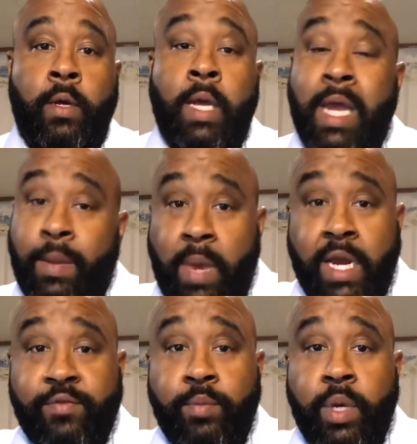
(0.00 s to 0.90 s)
It might
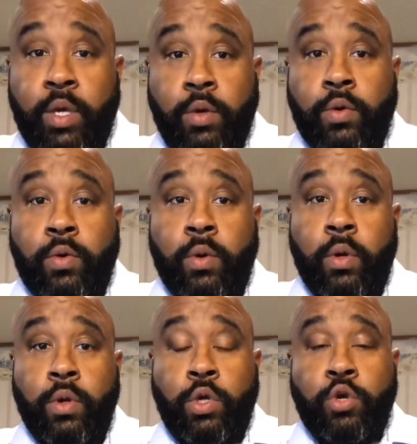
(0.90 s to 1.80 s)
even be you.
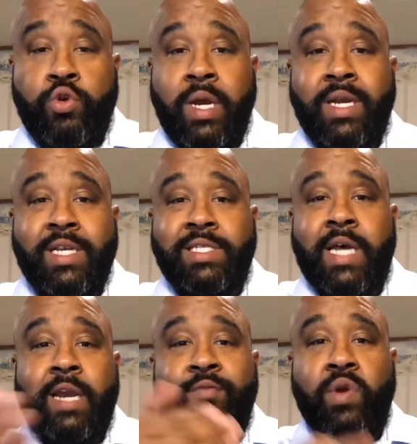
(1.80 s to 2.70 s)
You're trying to decide
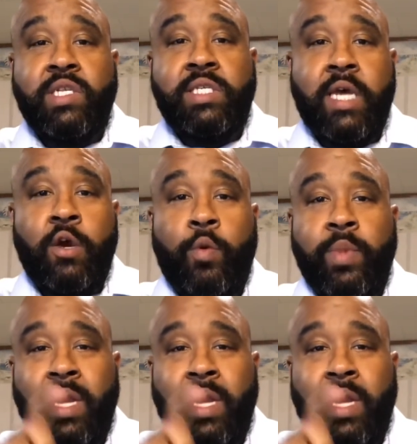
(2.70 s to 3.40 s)
if you can stay open.